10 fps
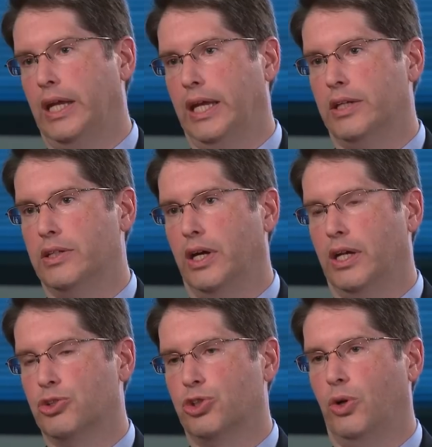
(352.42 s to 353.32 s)
And, uh,
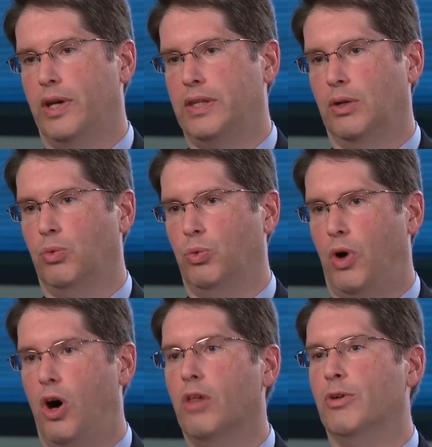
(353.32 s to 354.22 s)
and so I think
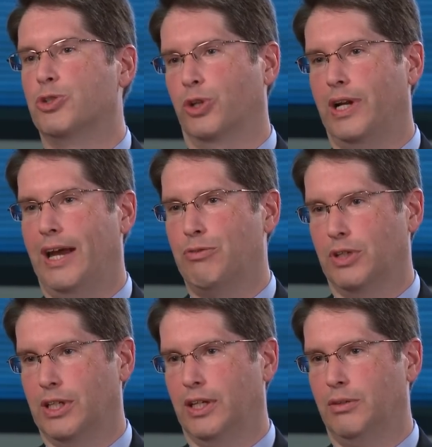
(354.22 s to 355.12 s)
all of us are going to have
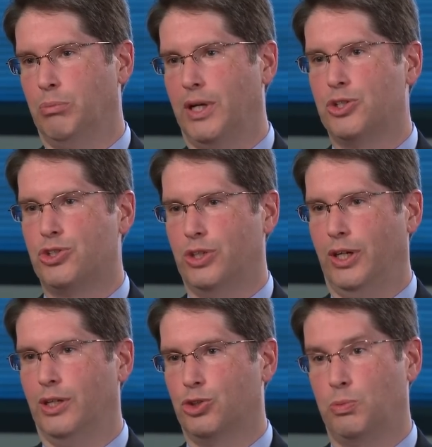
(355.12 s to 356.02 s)
to get much
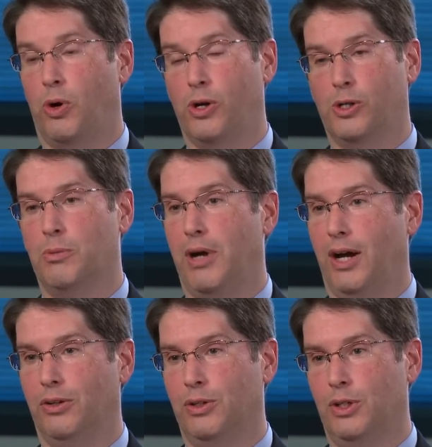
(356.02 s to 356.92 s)
uh, smarter
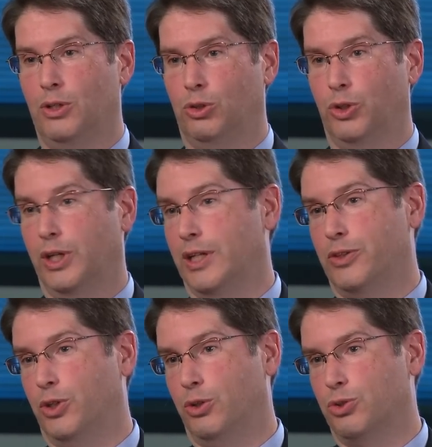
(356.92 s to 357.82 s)
about looking
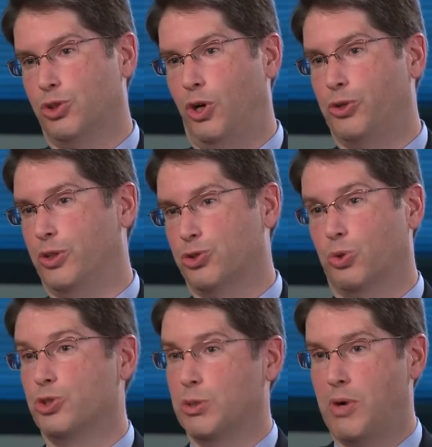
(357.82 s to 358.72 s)
at those alternate
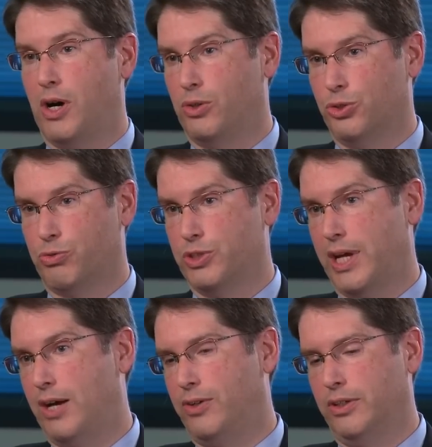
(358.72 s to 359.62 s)
sourcing models for
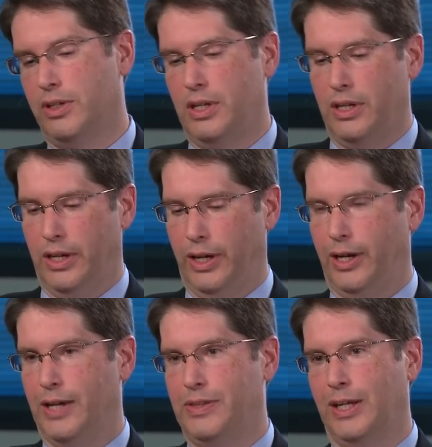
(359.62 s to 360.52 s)
talent.
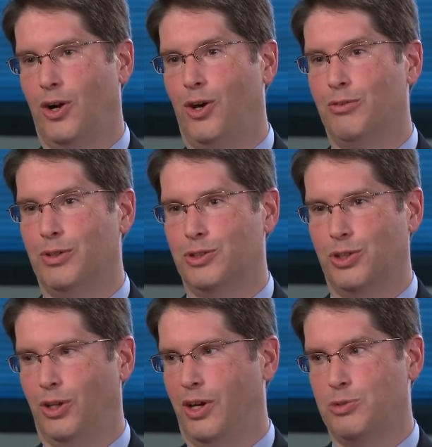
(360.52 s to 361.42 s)
Uh, I think all of
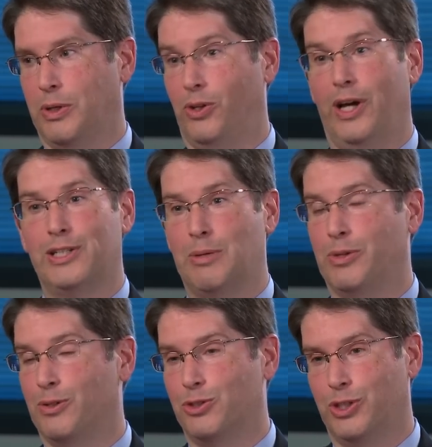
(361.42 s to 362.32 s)
us, uh, I spend a lot of time
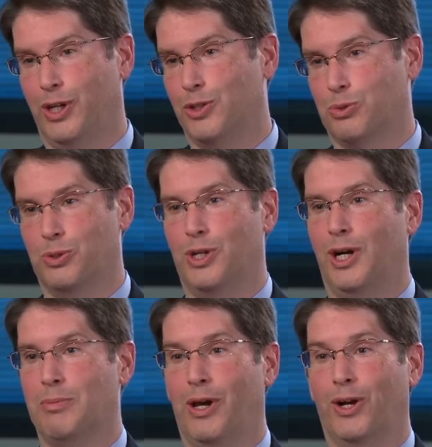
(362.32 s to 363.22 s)
with other CIOs where we're
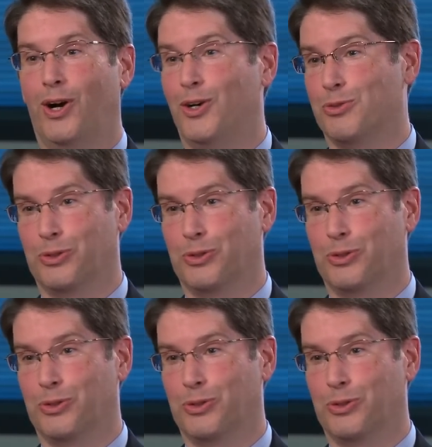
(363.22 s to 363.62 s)
talking about our college